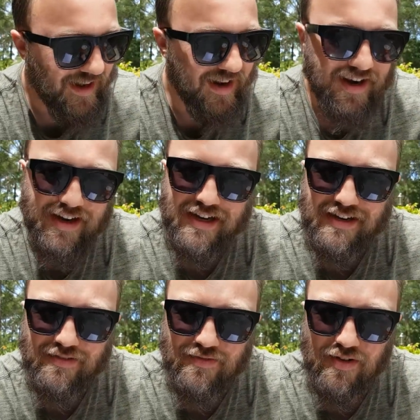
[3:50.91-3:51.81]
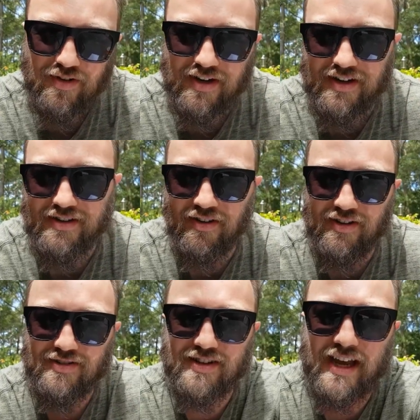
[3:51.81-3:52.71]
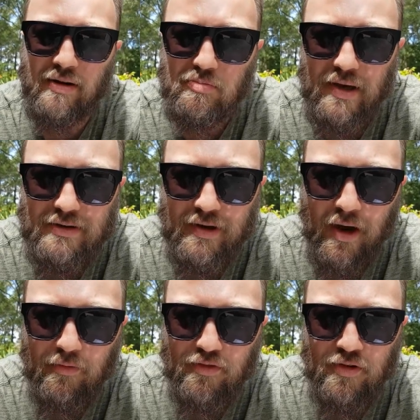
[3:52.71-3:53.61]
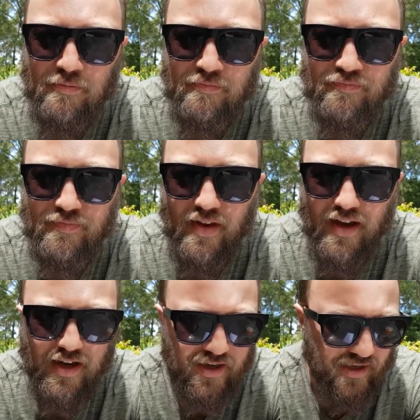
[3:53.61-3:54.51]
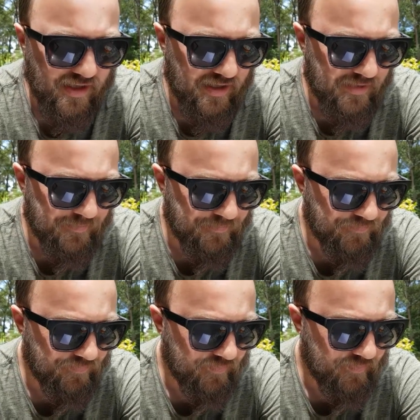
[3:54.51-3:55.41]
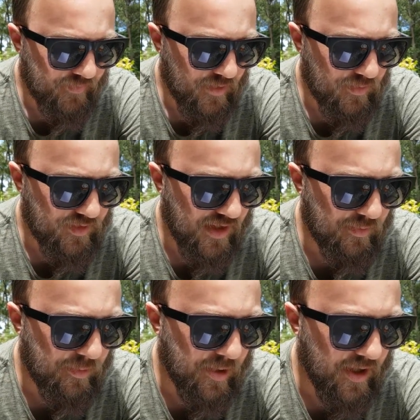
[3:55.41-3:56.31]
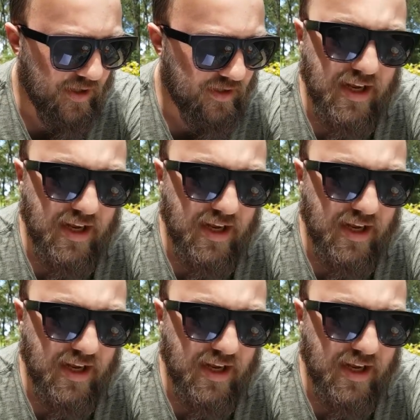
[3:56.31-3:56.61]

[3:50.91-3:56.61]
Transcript: He very nicely came and picked me up from, what's the name of the park?